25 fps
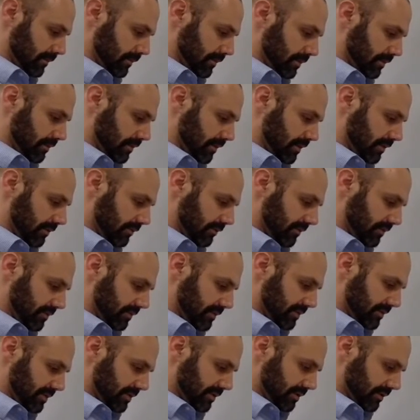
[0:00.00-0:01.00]
or rather from the
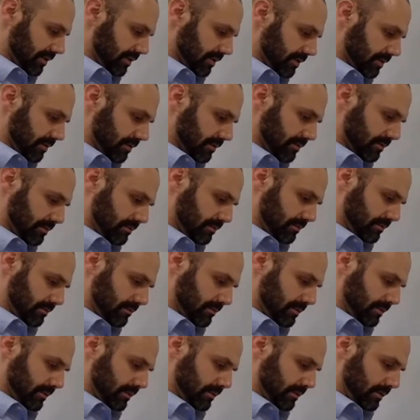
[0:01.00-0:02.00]
0
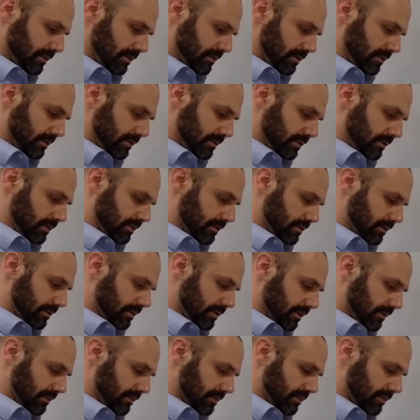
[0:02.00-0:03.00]

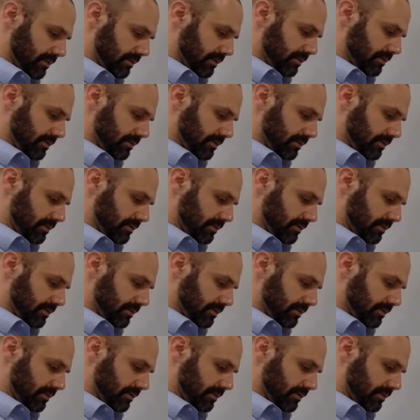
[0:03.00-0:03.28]
up to